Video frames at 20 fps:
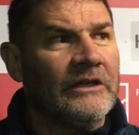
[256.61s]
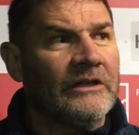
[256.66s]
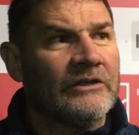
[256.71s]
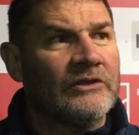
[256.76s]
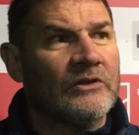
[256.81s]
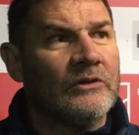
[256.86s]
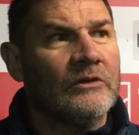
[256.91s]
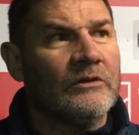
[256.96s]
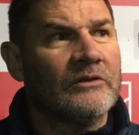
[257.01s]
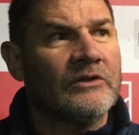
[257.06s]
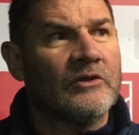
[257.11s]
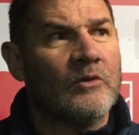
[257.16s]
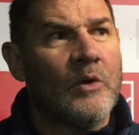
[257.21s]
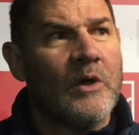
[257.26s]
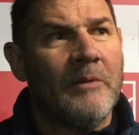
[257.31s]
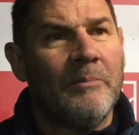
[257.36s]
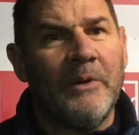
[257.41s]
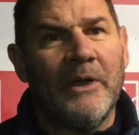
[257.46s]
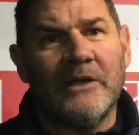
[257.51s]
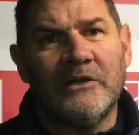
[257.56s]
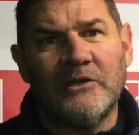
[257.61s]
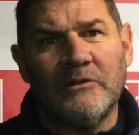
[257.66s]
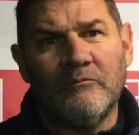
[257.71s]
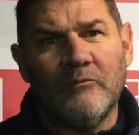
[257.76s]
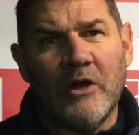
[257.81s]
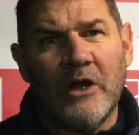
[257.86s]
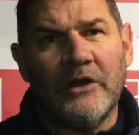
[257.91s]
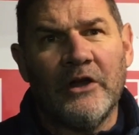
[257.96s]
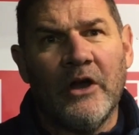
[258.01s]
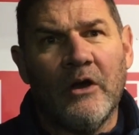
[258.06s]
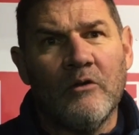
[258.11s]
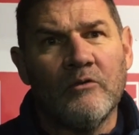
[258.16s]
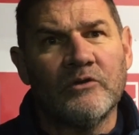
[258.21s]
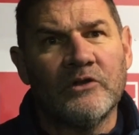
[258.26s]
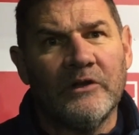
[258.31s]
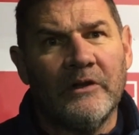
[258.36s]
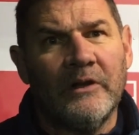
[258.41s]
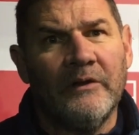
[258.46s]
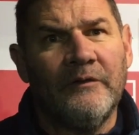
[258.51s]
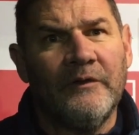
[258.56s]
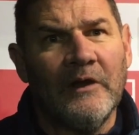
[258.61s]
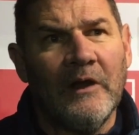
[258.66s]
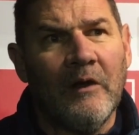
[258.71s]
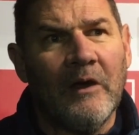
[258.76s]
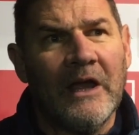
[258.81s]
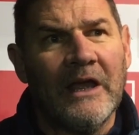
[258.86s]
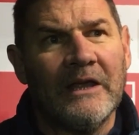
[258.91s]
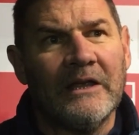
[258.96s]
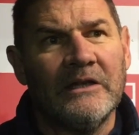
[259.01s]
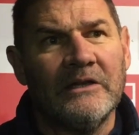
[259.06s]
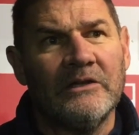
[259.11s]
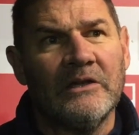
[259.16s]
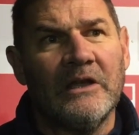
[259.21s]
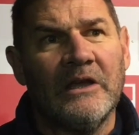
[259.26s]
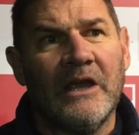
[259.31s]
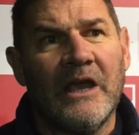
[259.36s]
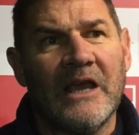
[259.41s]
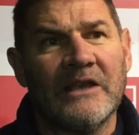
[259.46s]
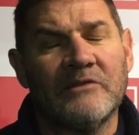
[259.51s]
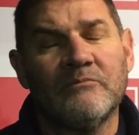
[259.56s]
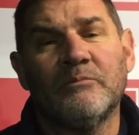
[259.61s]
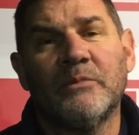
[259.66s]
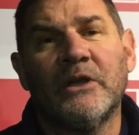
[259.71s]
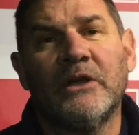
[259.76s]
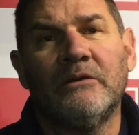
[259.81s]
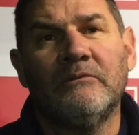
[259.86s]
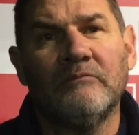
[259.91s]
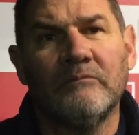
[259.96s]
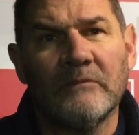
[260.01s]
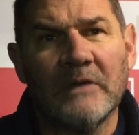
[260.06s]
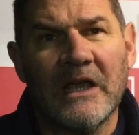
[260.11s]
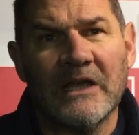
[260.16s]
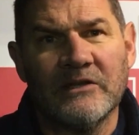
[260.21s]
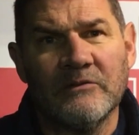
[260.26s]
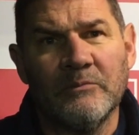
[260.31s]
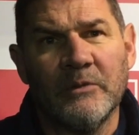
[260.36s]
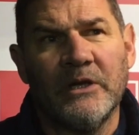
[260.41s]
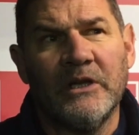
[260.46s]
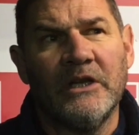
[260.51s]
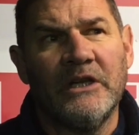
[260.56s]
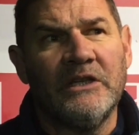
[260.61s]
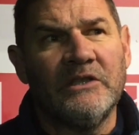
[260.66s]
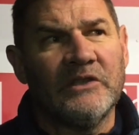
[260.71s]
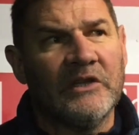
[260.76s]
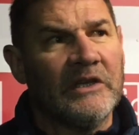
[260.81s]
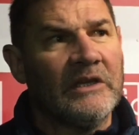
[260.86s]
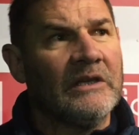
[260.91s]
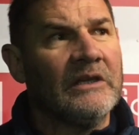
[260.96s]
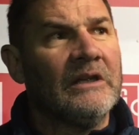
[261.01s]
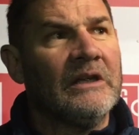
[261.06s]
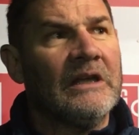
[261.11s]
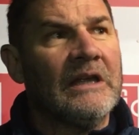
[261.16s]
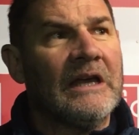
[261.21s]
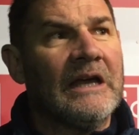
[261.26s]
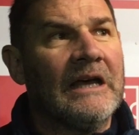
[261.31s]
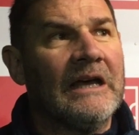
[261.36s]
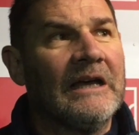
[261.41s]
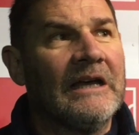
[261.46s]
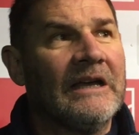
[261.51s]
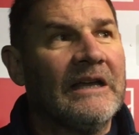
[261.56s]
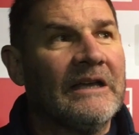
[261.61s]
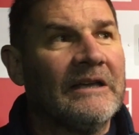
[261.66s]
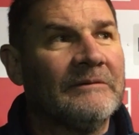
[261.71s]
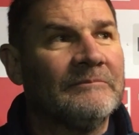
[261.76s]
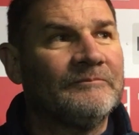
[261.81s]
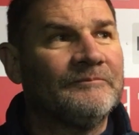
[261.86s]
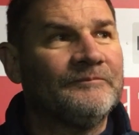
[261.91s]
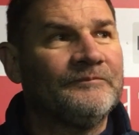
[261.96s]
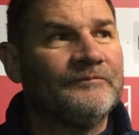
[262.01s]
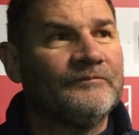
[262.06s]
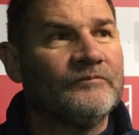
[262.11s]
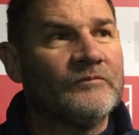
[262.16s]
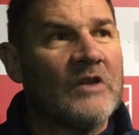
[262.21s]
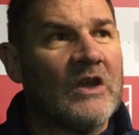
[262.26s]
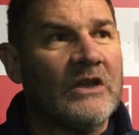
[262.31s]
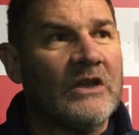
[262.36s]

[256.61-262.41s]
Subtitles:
sort of square pegs in round holes, if you like, it hasn't been easy. The